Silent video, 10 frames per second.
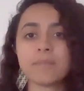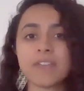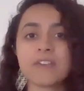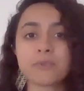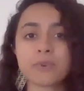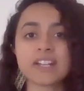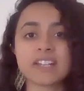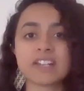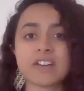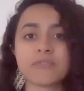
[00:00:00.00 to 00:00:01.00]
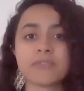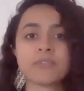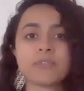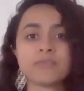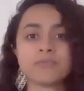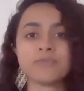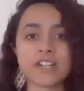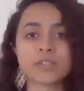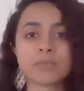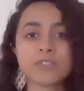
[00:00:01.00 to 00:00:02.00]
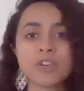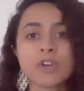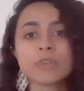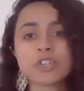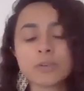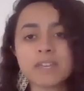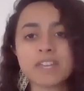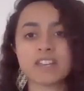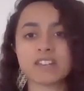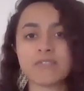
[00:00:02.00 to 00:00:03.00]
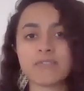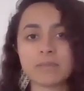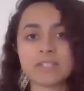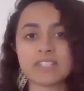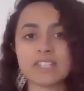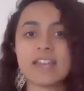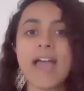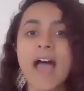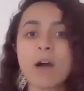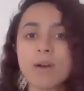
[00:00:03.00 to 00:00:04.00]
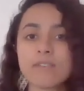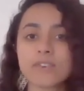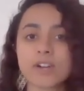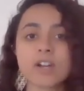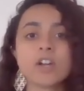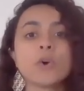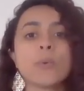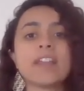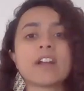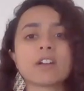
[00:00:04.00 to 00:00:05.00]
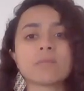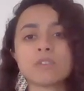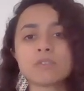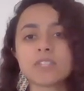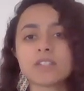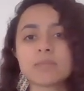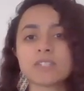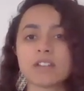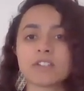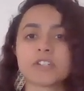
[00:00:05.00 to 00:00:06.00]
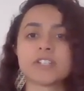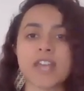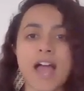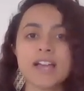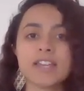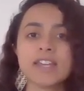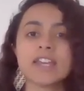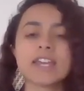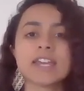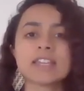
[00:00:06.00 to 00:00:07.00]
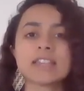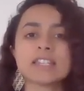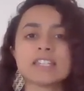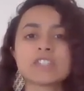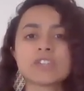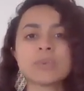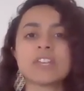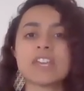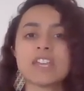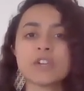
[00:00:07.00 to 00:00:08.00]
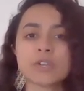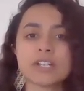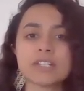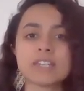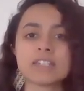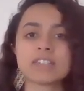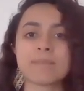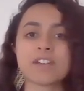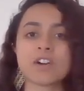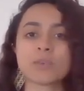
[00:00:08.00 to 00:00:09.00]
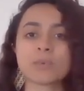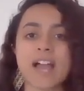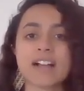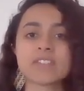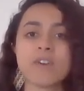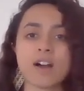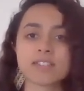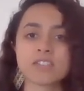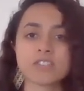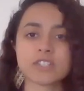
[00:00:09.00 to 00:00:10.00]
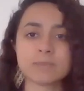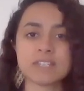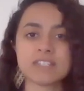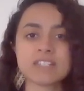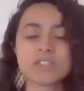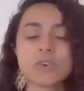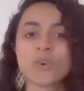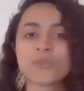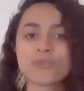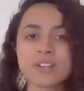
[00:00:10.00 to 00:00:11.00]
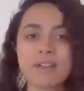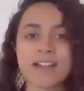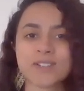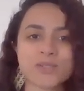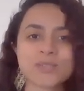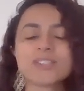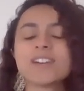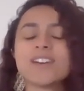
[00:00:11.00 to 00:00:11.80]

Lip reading: If we're getting enough vegetables, we should be getting enough vitamin C. However, when our immune system is under attack, it leads to an increase in something called reactive oxygen species, or free radicals,